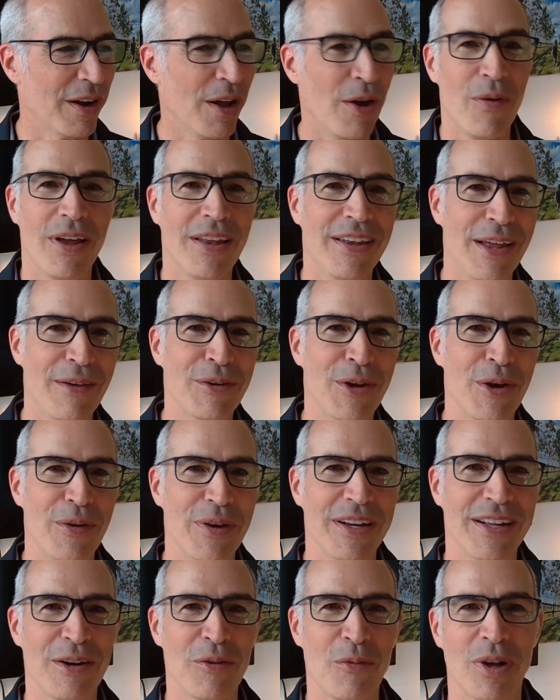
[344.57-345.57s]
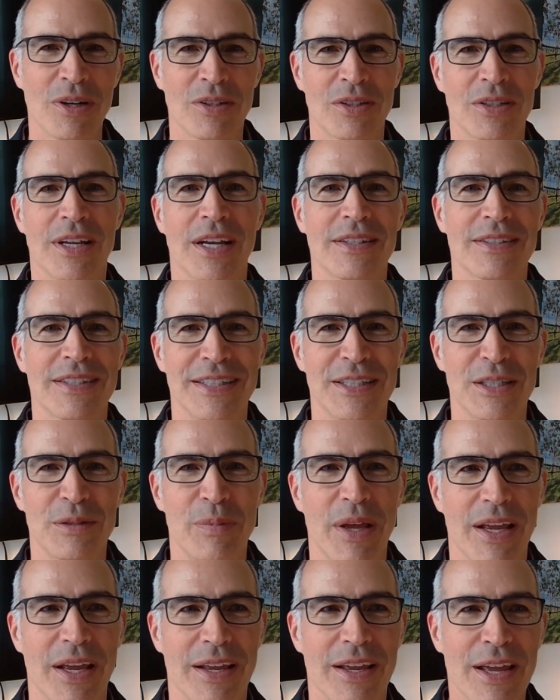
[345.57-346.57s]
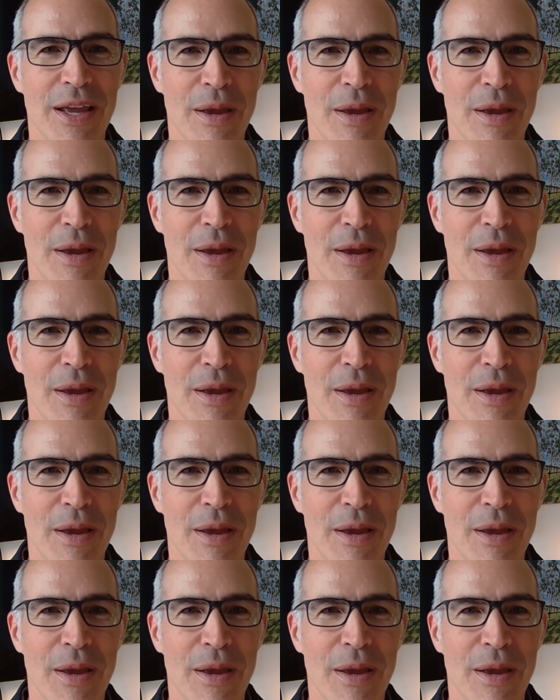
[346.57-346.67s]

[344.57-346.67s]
I loved going in and watching cuts in his bay,